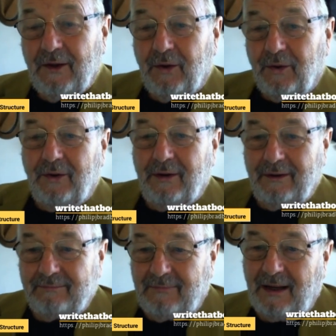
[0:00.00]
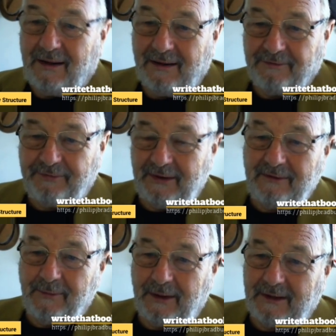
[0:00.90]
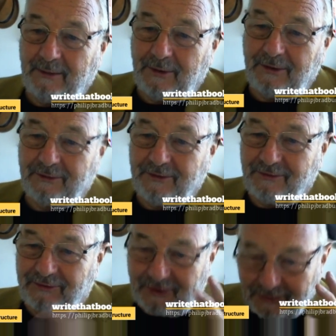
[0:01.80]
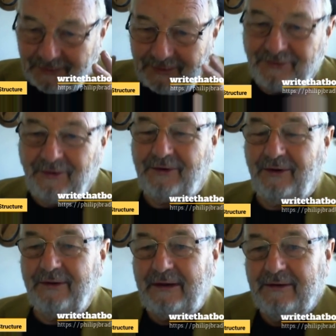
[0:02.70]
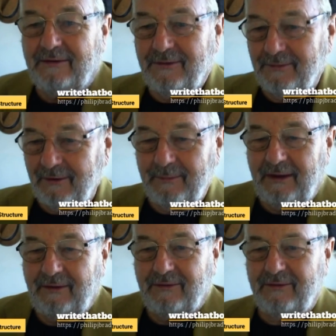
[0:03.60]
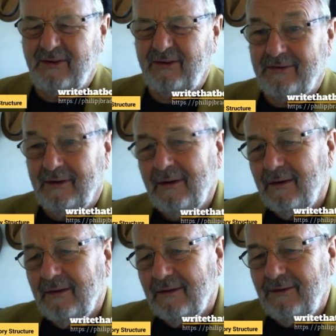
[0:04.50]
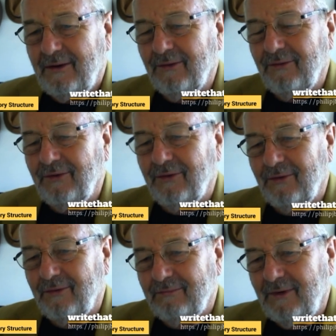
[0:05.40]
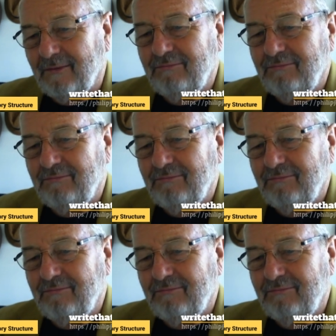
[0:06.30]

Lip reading: Or a friend might come along to this girl who's not going to get into romance and just tells her,